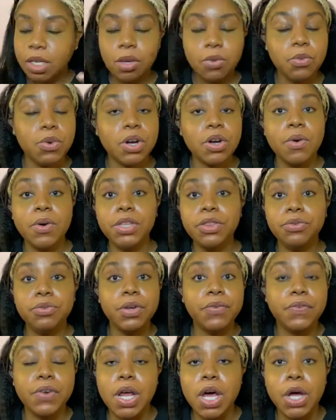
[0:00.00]
We're going through
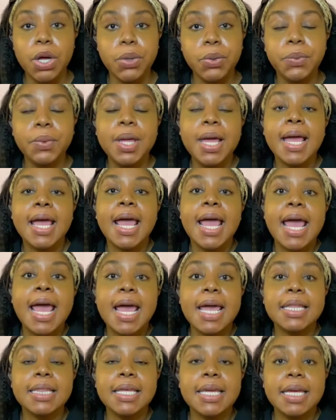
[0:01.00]
the flow.
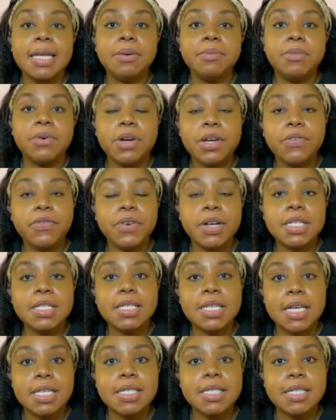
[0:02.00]
And then boyfriend
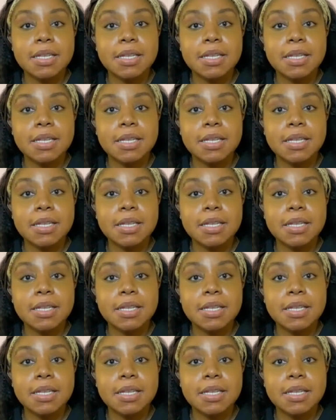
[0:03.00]
says